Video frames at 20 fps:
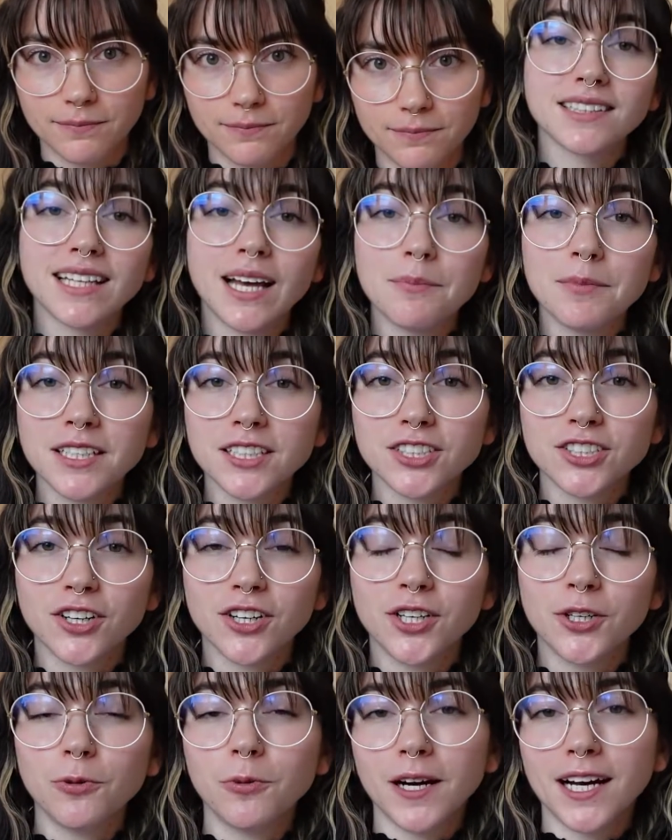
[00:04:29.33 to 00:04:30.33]
Let me show
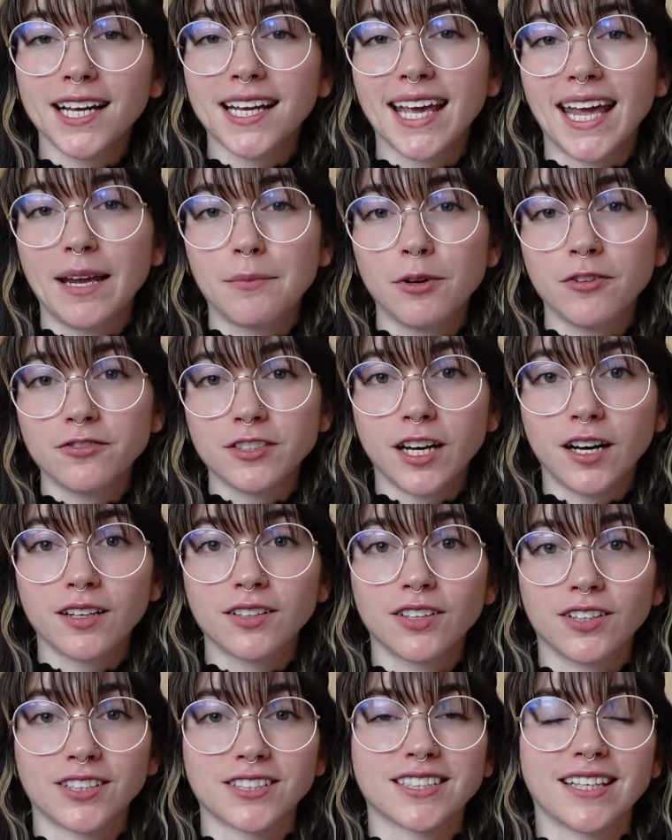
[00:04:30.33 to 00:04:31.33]
you what a game of tug
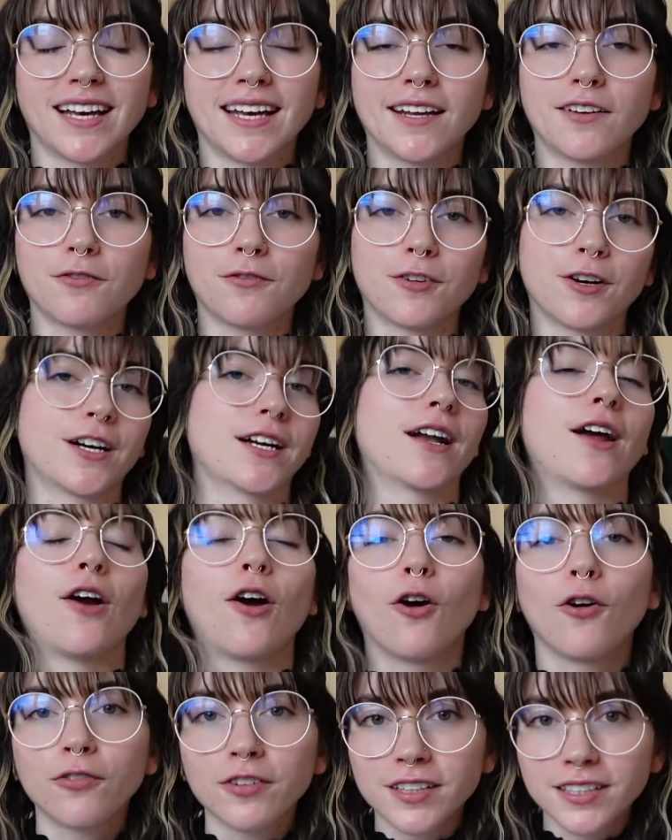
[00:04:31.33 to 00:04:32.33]
looks like for an
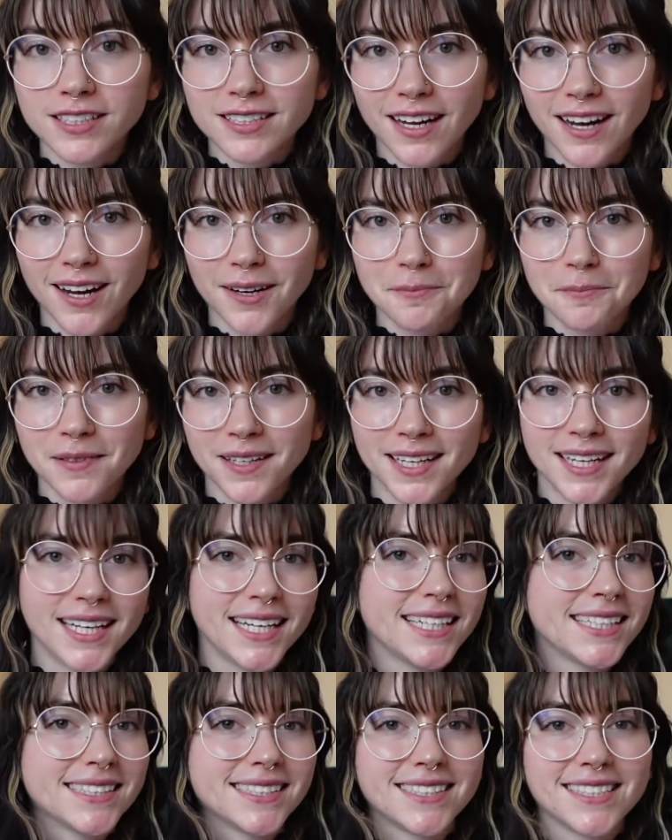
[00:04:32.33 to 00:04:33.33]
over-the-top,
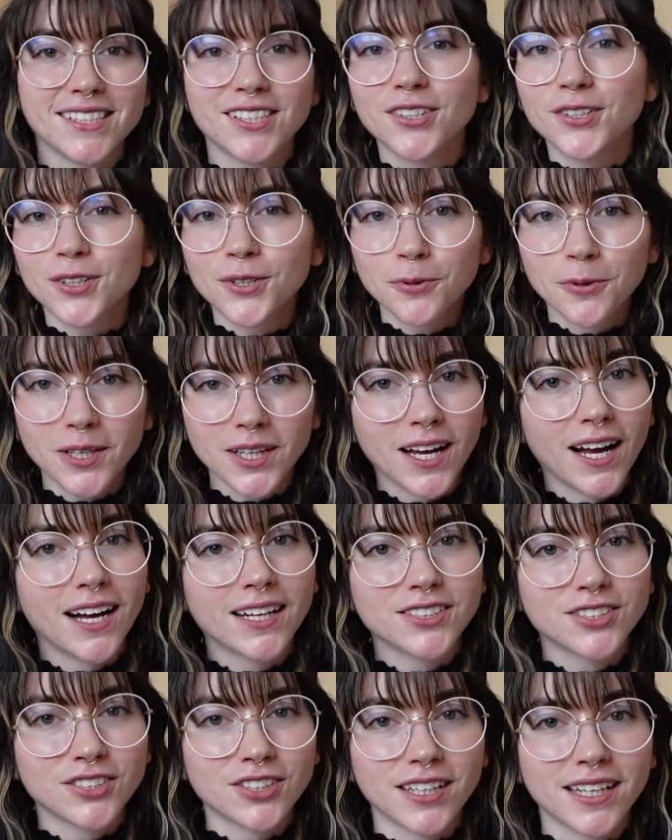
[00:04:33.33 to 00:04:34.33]
0 to
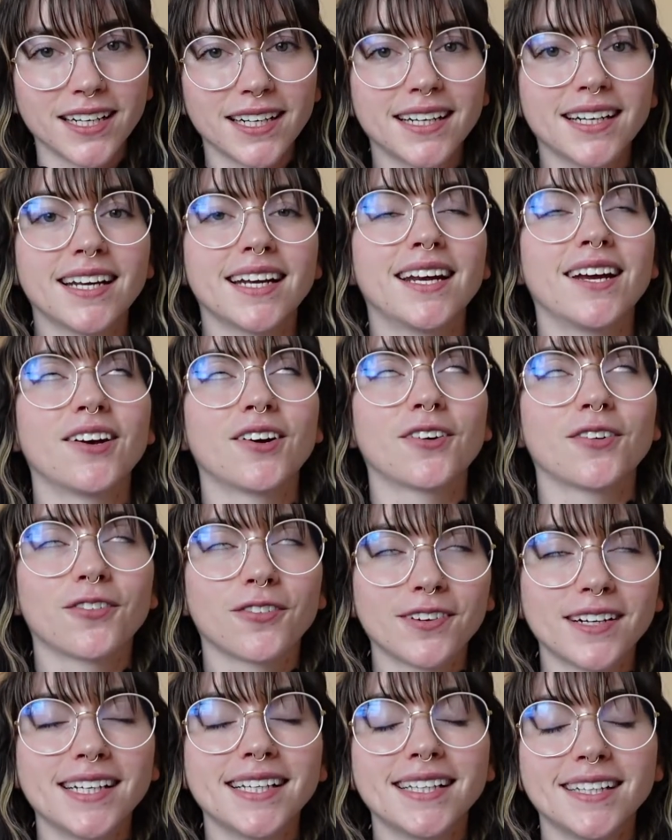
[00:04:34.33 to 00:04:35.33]
100,
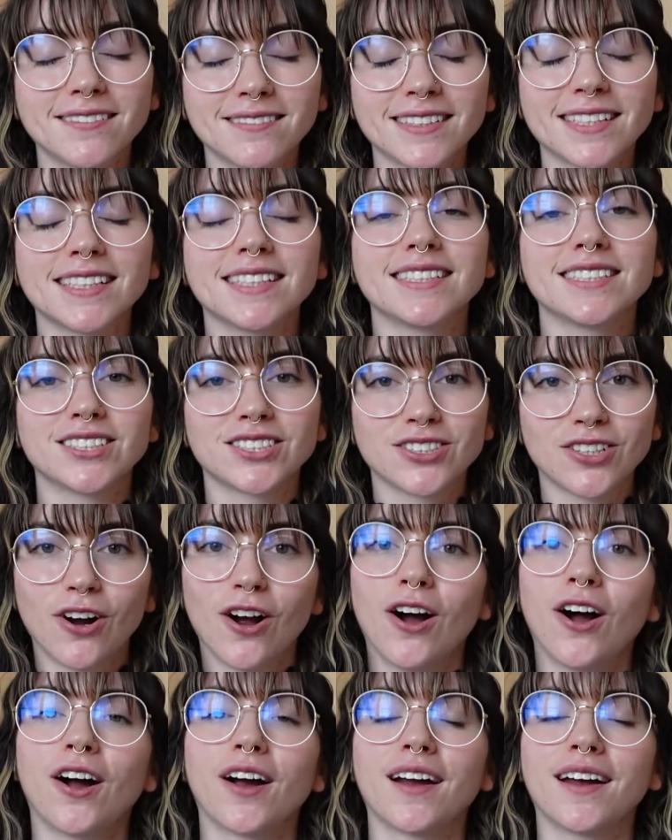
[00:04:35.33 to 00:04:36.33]
really, really
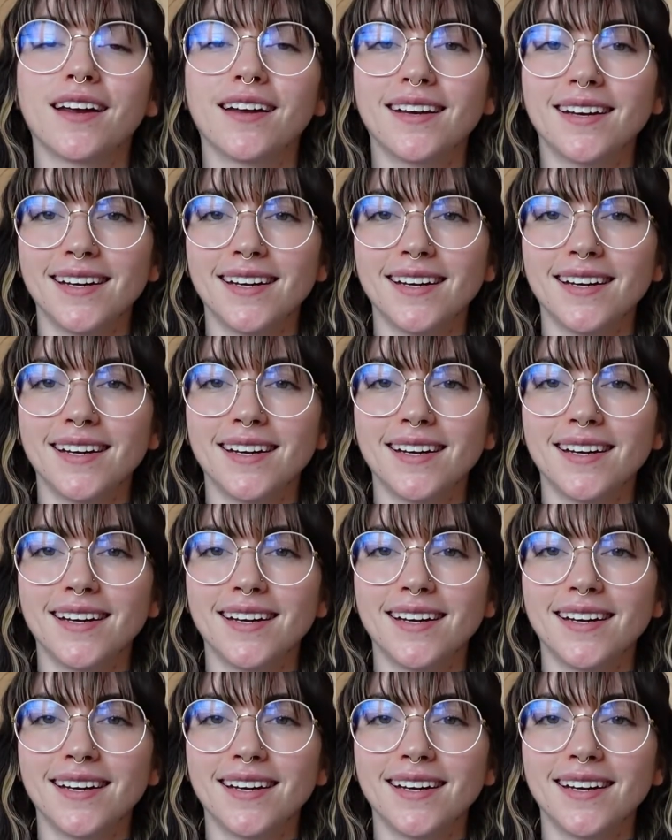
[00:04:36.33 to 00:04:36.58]
strong